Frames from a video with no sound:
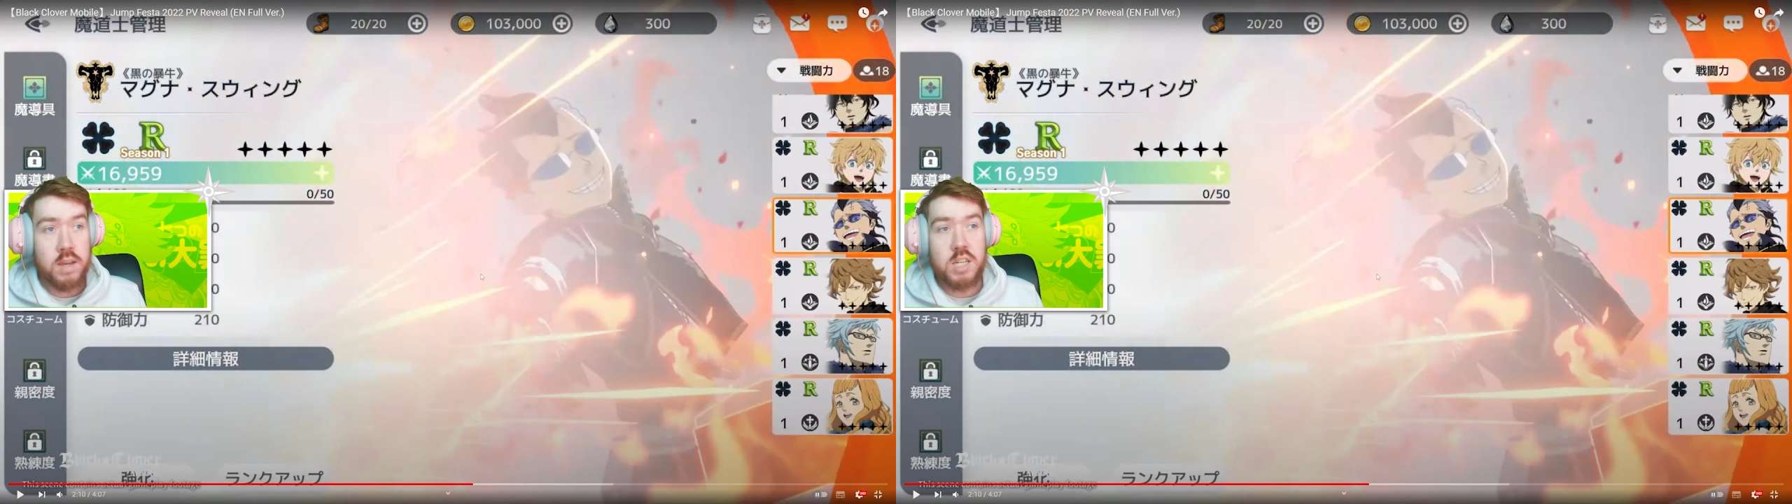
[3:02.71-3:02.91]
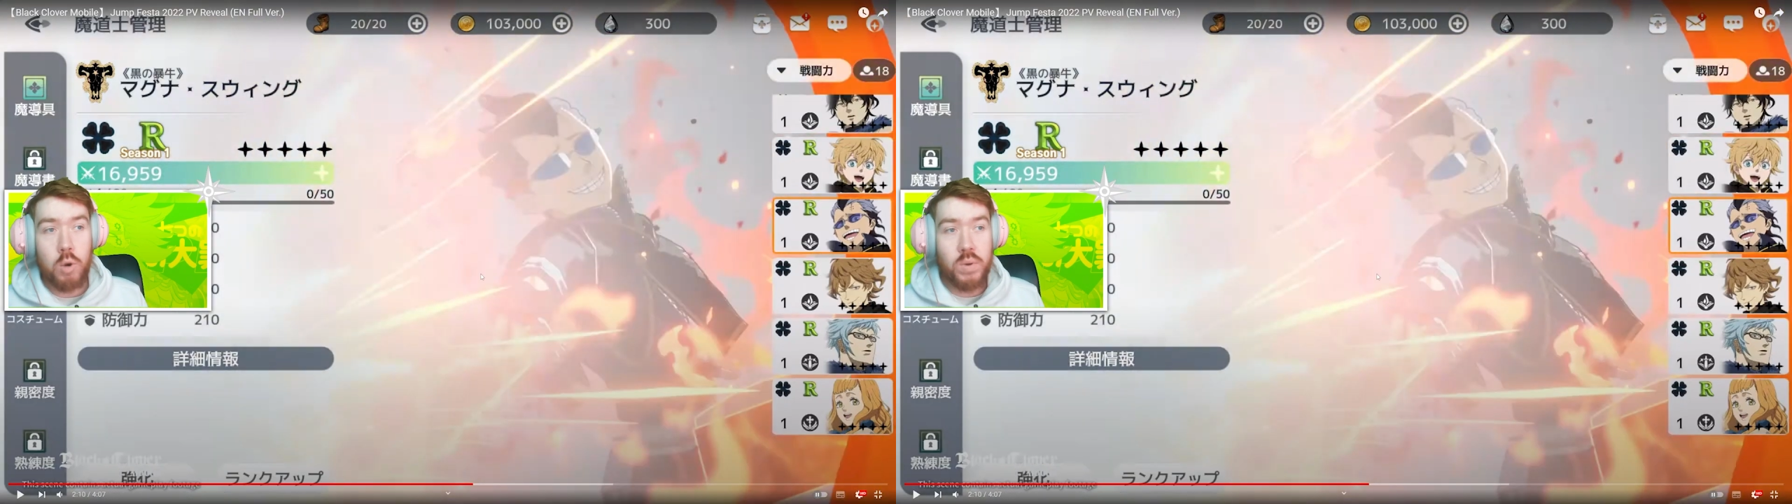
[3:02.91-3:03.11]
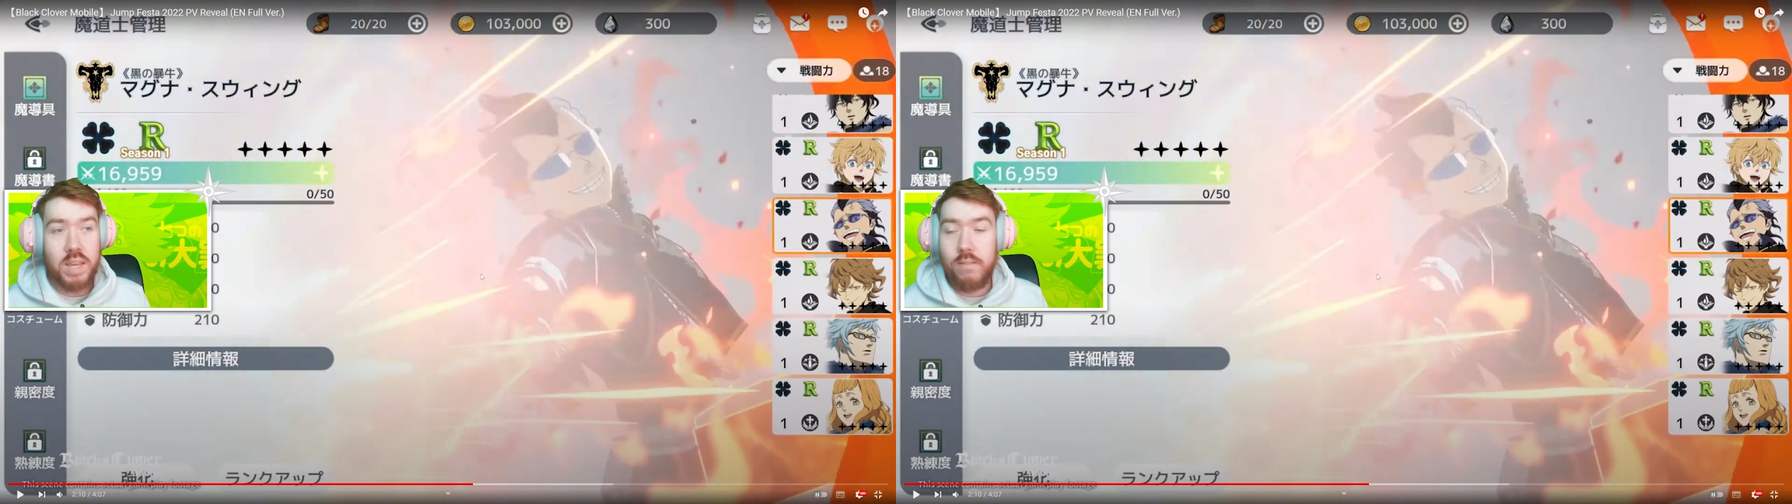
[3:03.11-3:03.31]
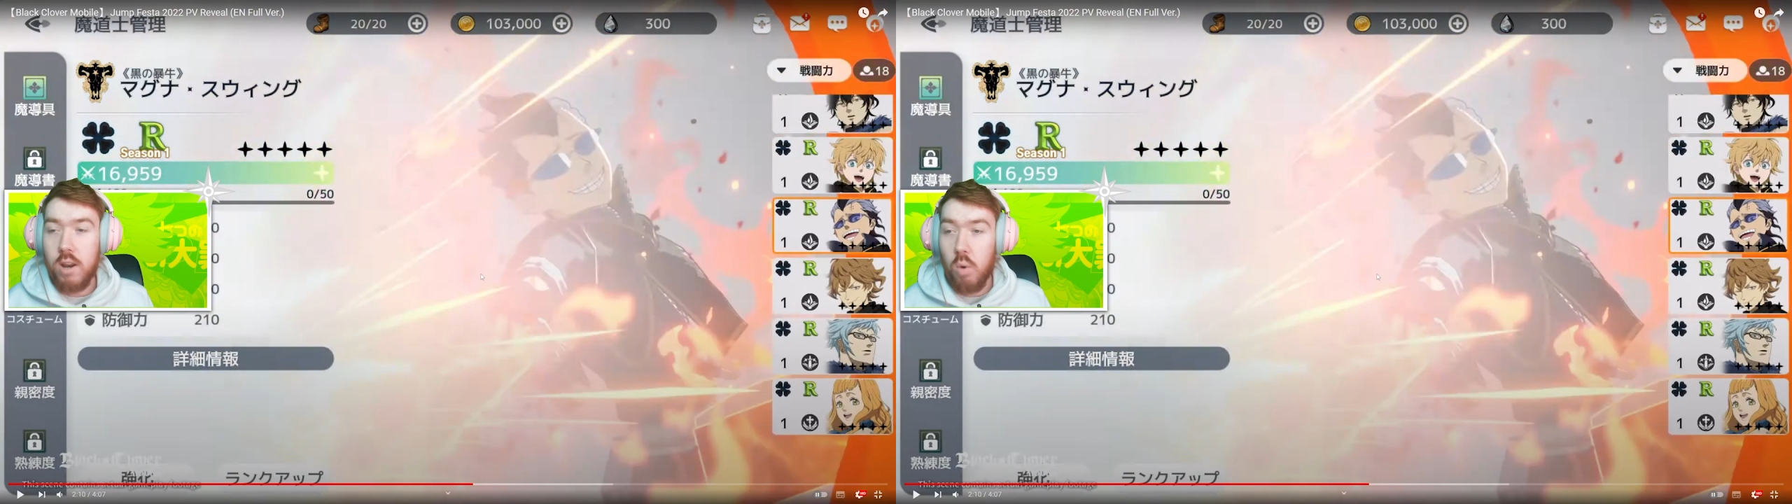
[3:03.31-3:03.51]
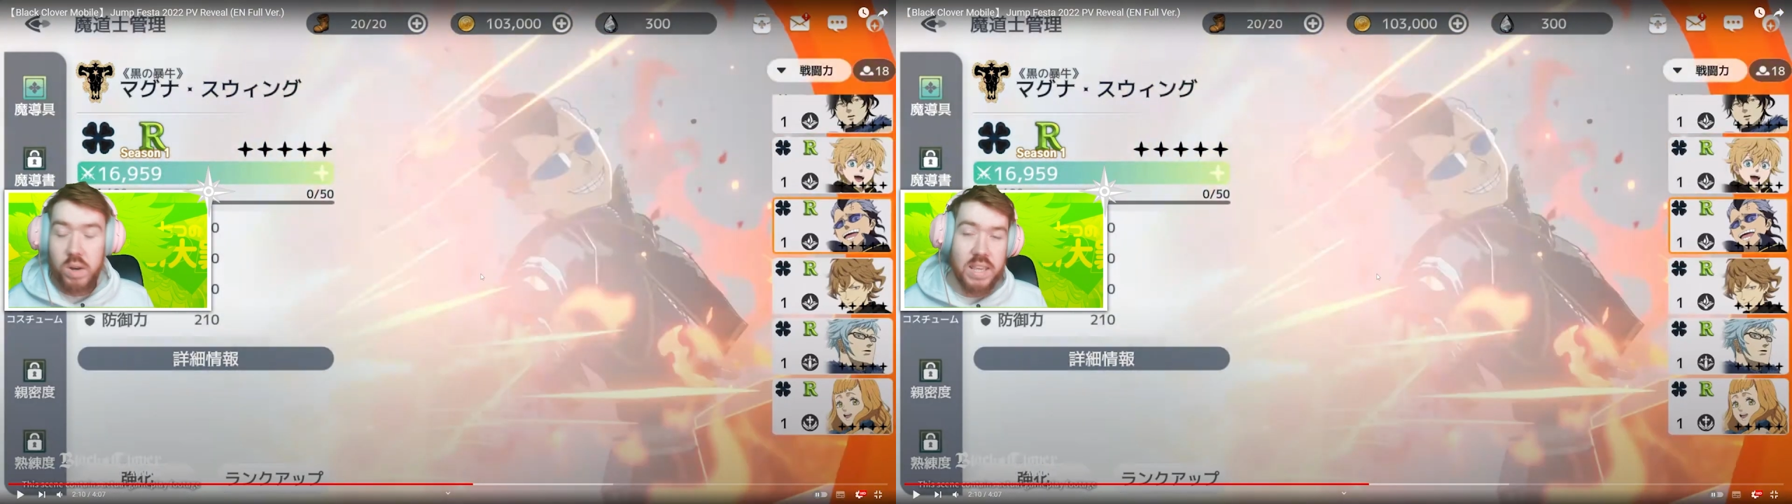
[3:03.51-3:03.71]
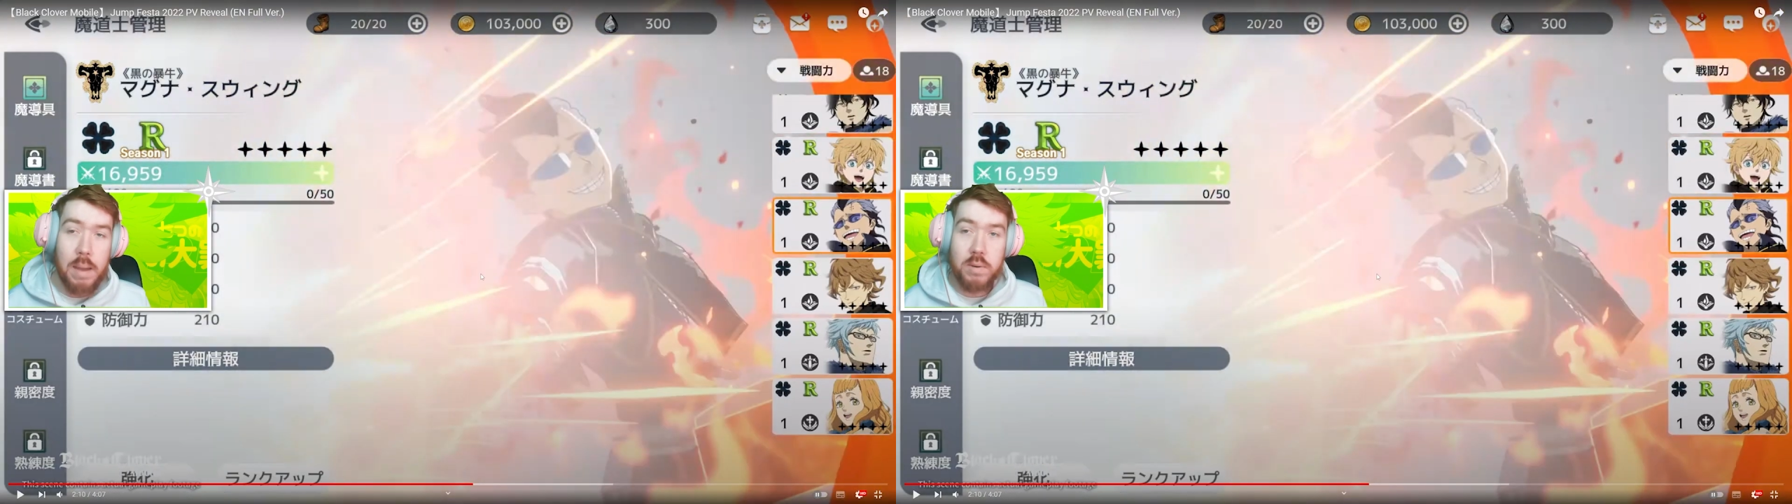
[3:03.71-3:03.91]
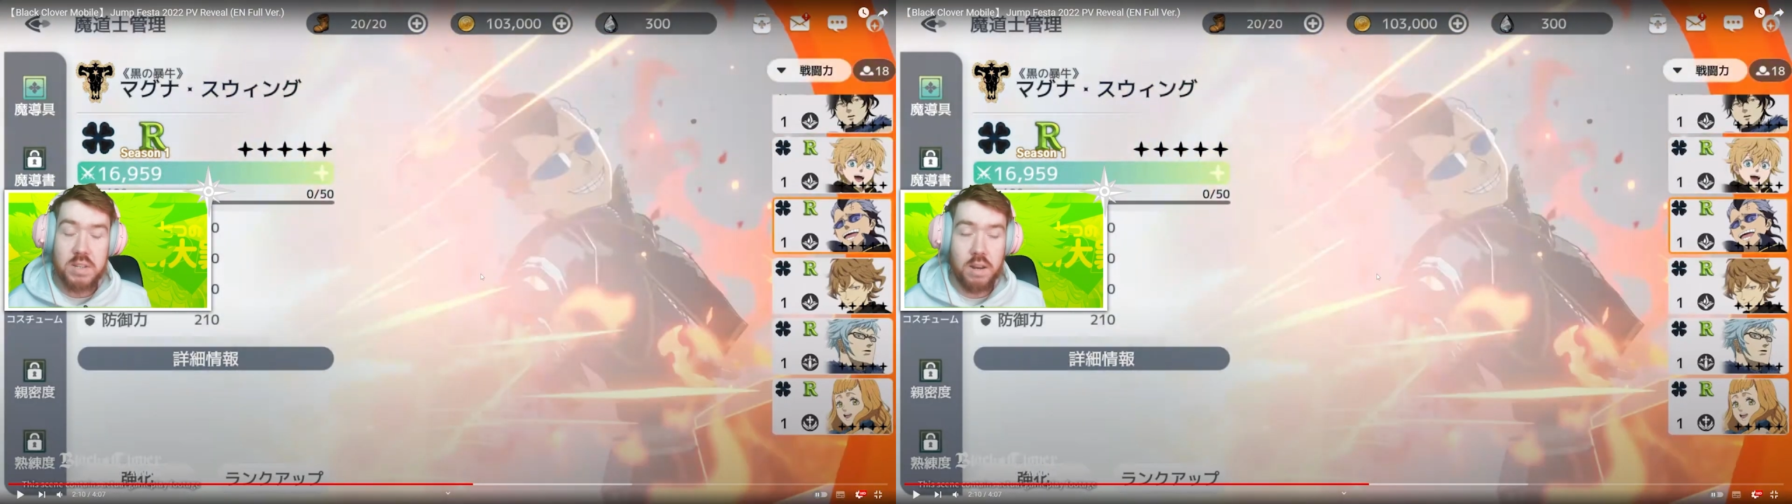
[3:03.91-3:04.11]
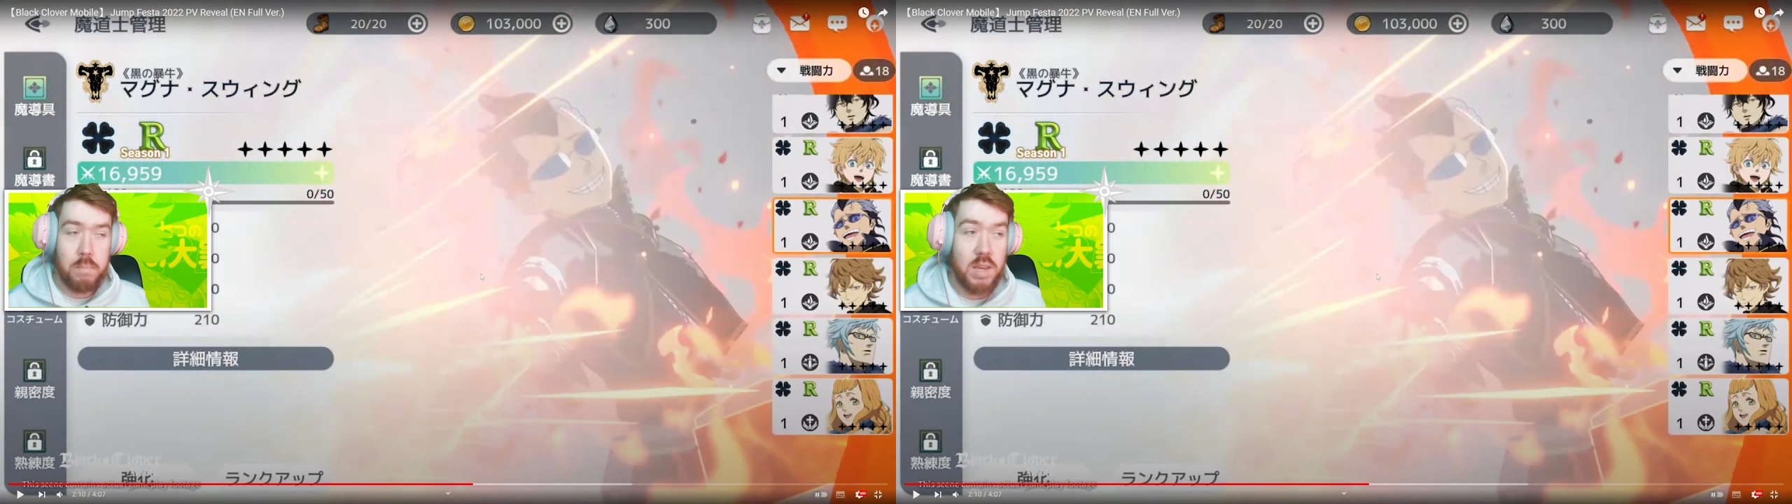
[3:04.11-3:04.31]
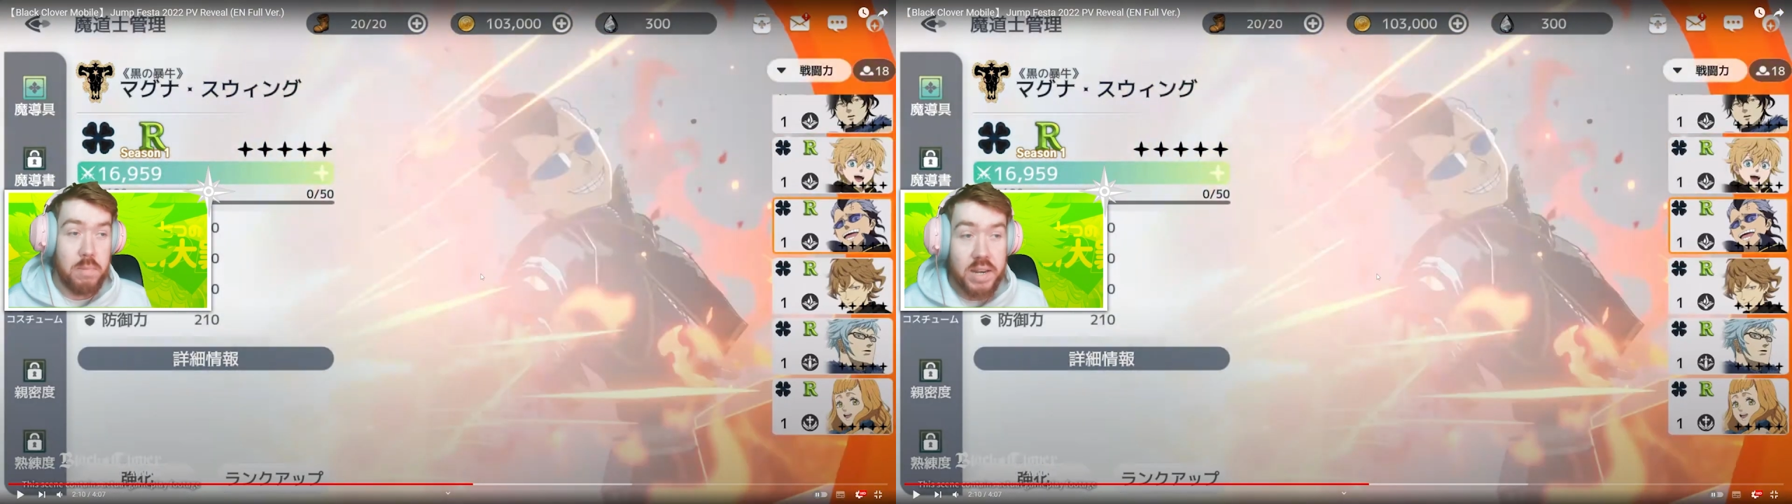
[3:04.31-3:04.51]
So we didn't even know what Yami was going to be.